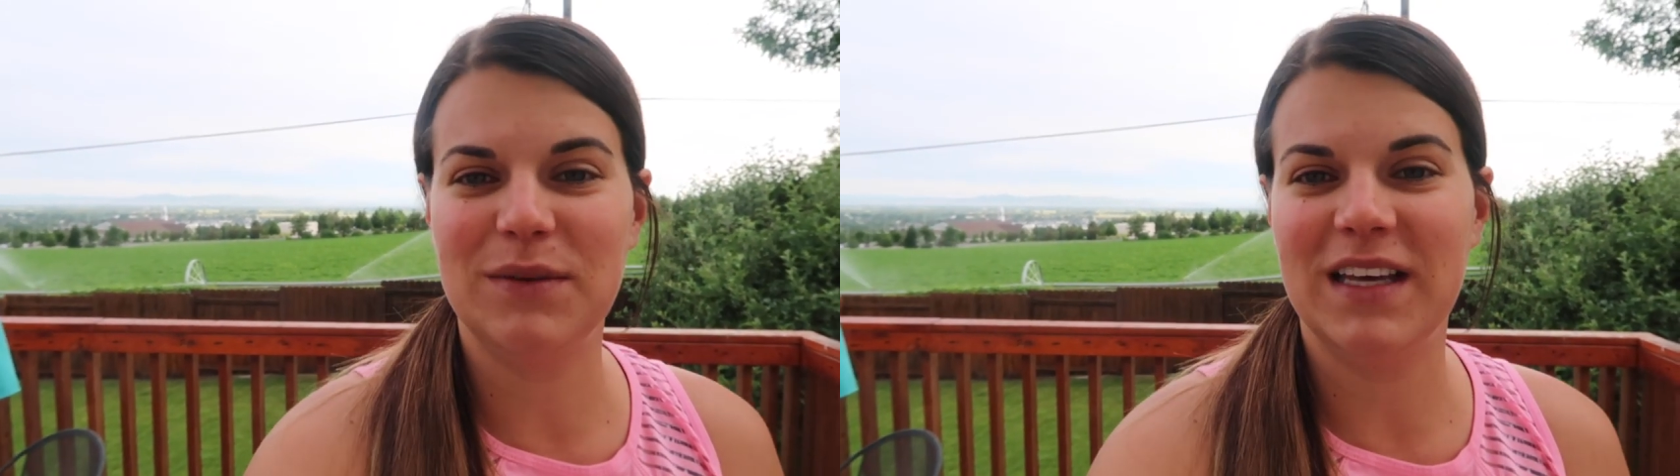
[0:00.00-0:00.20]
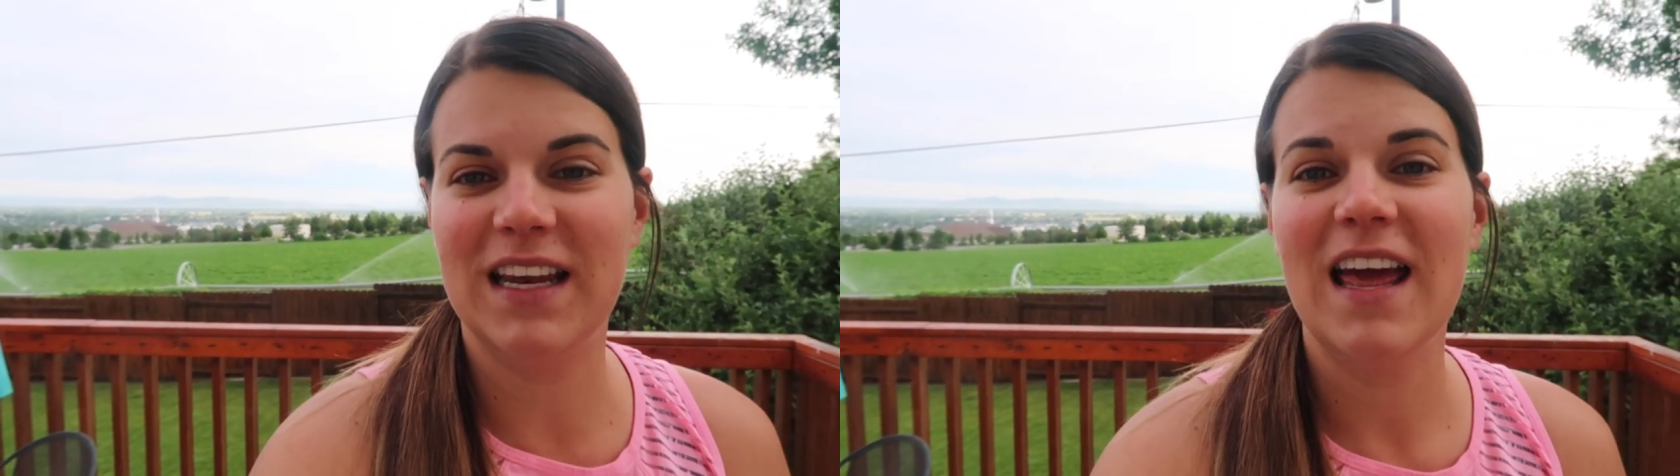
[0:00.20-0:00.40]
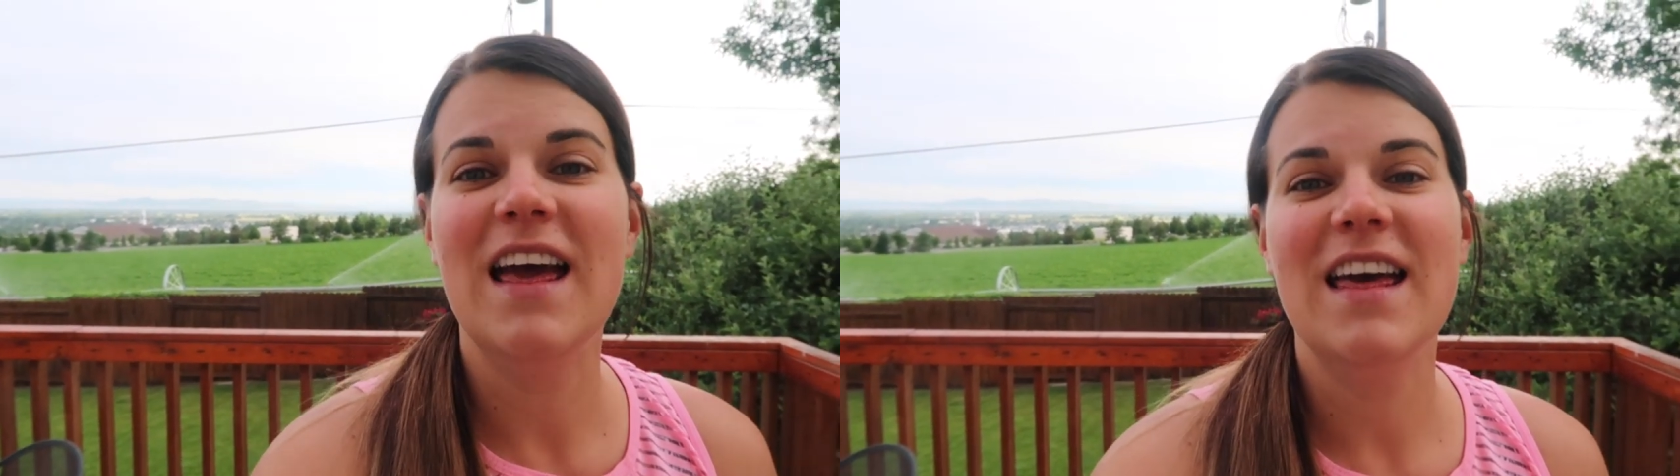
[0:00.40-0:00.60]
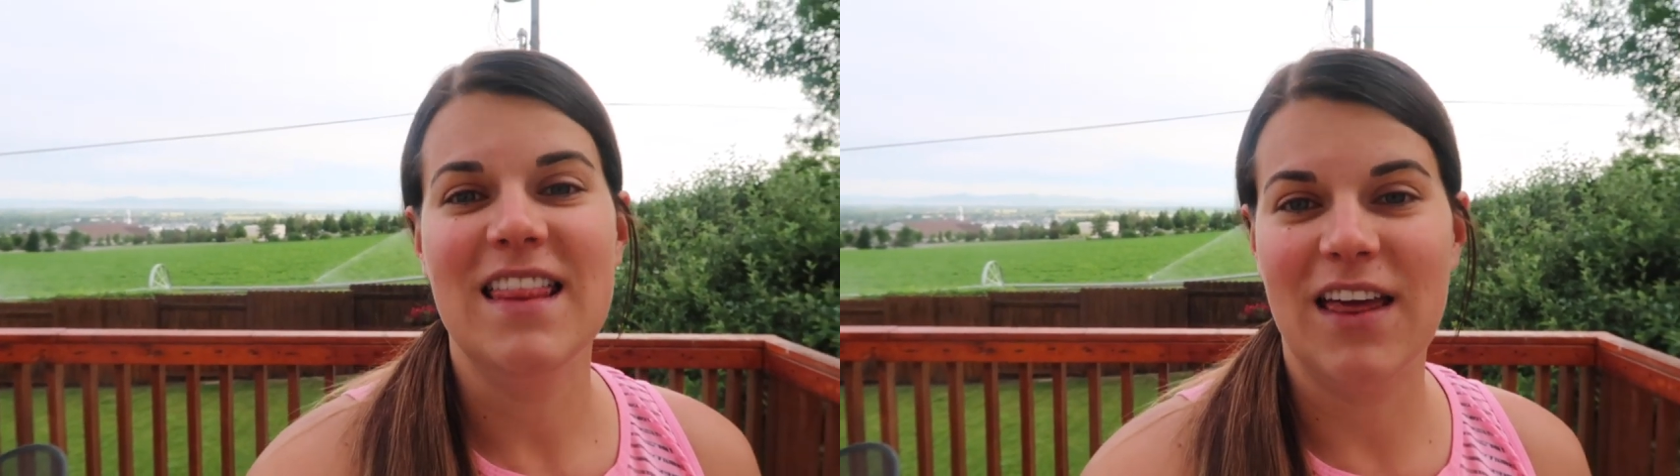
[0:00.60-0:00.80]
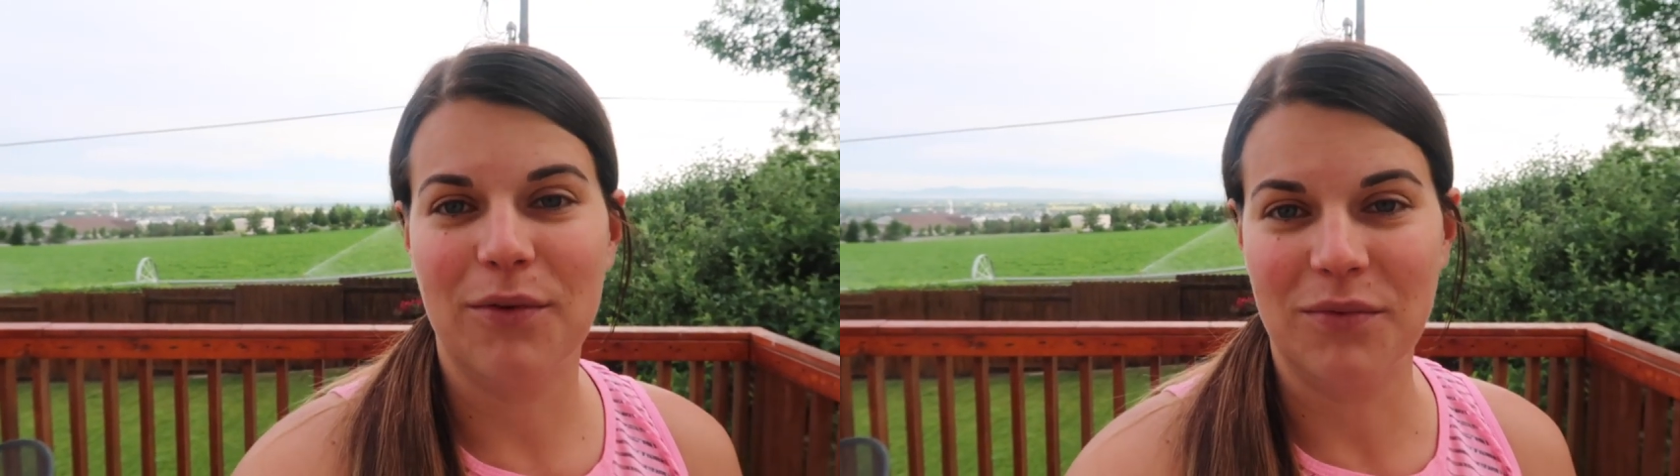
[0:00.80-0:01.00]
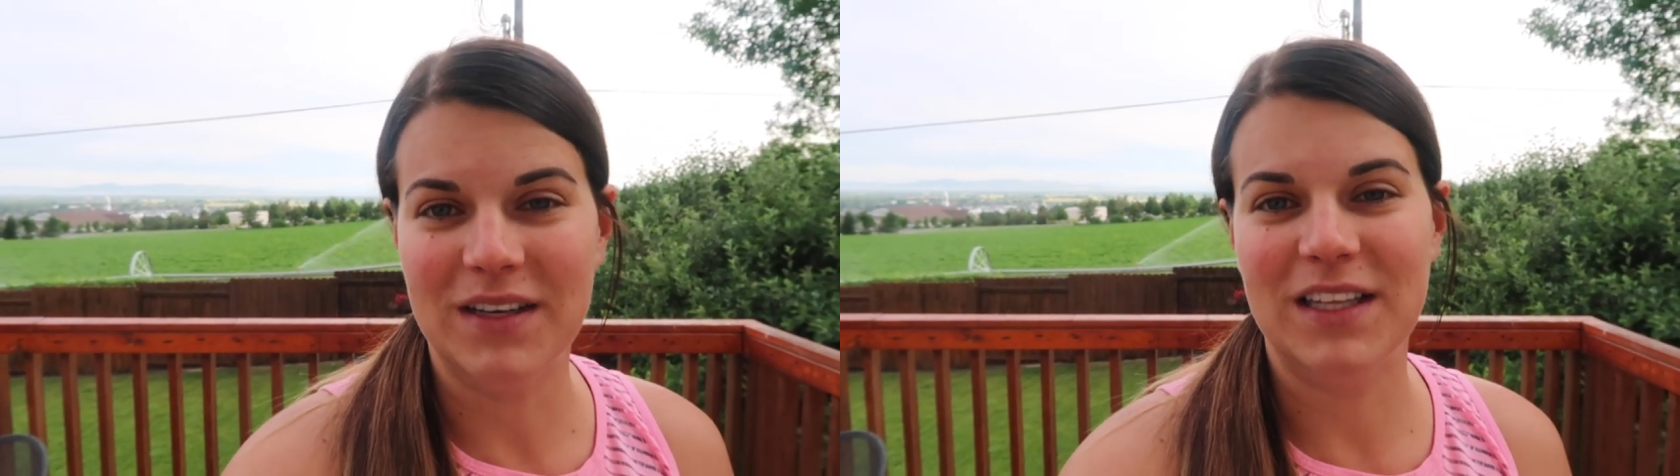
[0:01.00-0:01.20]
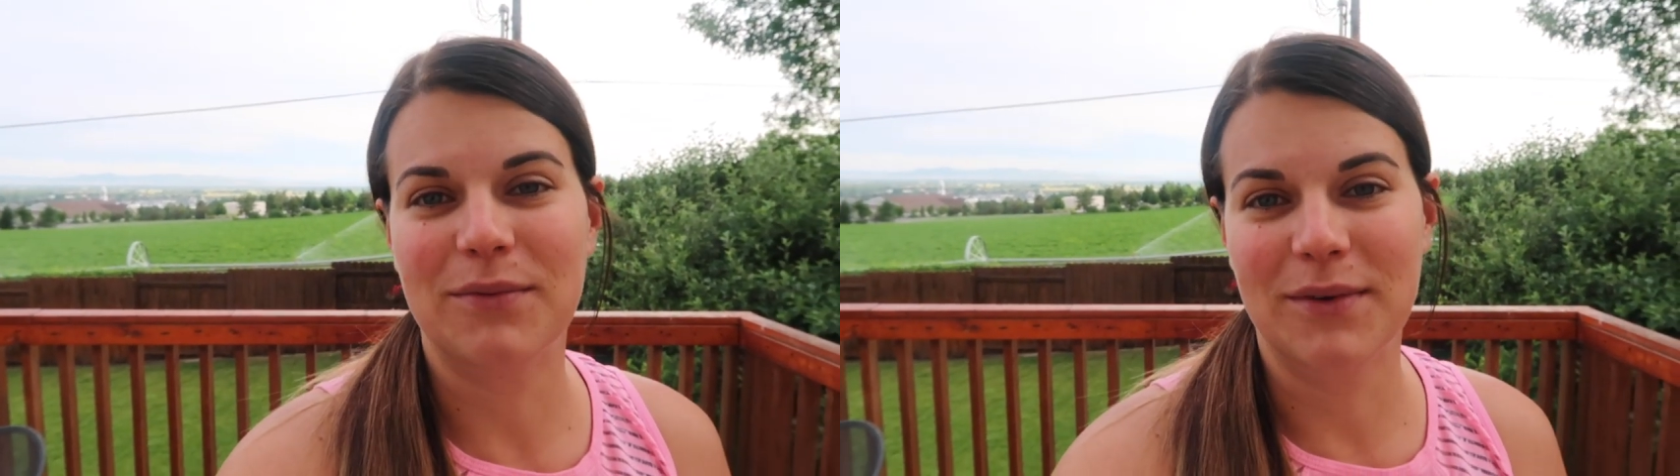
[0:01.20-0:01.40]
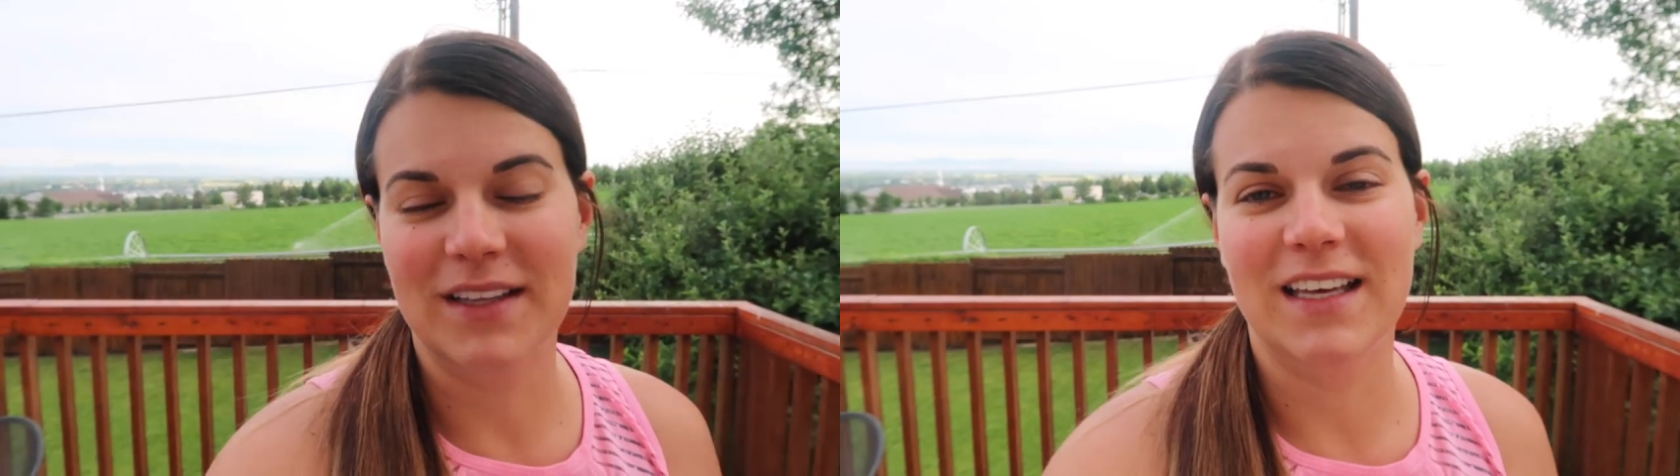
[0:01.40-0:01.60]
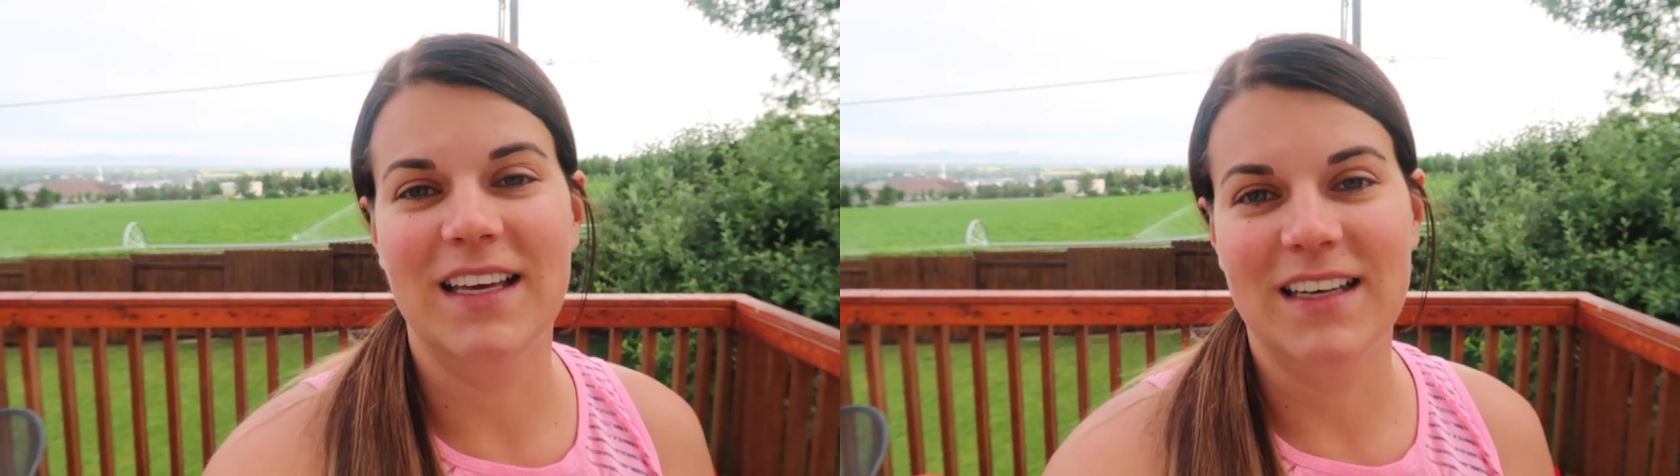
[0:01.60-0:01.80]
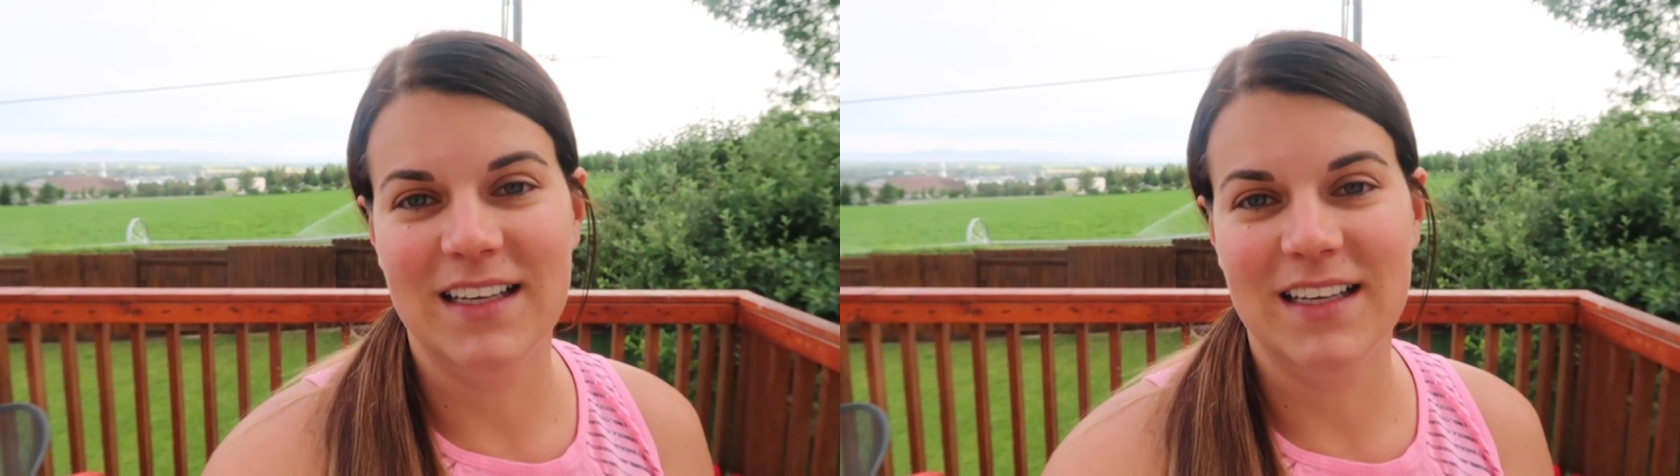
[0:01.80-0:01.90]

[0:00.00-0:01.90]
we did, they really, really